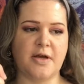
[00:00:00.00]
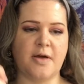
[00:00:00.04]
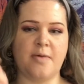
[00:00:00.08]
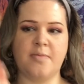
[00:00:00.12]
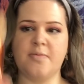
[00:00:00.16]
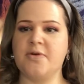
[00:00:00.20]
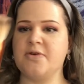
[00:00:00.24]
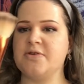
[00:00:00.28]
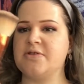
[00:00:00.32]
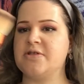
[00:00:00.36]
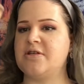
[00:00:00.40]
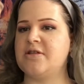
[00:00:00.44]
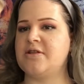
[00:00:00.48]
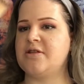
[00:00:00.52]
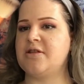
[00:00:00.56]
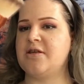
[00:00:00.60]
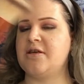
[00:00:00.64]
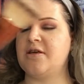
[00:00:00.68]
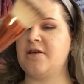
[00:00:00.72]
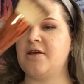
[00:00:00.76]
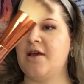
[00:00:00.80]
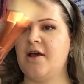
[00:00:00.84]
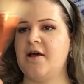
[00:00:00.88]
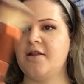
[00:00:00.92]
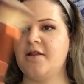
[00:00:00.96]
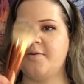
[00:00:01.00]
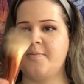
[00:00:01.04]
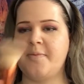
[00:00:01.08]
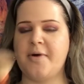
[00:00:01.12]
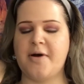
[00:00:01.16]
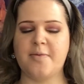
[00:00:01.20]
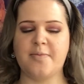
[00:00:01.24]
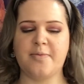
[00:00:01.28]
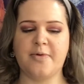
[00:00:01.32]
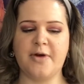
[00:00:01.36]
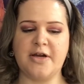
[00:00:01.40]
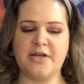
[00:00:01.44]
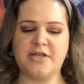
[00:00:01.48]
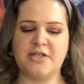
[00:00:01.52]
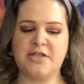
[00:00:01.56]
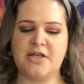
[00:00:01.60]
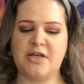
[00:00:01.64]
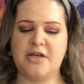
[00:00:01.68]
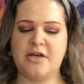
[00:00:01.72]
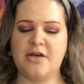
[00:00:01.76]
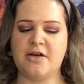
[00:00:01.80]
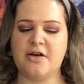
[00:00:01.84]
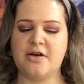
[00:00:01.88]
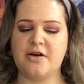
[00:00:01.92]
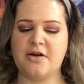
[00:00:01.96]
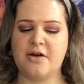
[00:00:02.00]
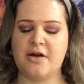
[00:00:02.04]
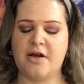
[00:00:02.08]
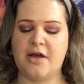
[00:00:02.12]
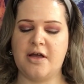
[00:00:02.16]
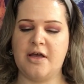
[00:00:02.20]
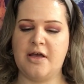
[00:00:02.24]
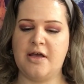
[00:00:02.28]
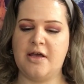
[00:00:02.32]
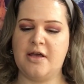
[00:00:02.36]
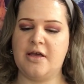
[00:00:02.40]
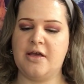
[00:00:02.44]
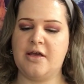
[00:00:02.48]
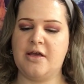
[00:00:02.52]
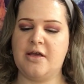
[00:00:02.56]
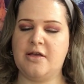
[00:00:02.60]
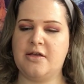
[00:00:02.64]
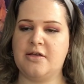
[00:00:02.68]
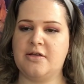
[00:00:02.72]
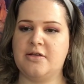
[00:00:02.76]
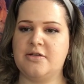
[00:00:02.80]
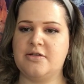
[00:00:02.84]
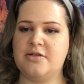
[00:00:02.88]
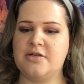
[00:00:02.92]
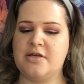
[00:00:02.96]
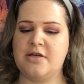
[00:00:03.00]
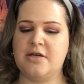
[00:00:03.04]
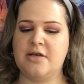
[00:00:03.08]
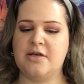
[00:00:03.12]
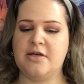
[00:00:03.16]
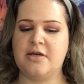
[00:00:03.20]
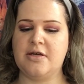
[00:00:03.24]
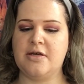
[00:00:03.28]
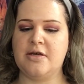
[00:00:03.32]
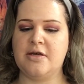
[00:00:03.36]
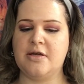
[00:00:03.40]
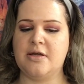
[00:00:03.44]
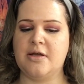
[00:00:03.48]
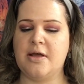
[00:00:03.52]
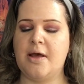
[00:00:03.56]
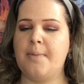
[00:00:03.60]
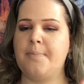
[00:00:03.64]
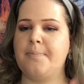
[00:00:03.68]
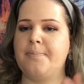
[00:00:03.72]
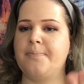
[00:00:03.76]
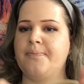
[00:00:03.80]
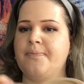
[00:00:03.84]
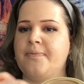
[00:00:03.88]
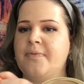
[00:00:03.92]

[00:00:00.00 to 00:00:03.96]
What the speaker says: I'm using the LMR brush here, and yep,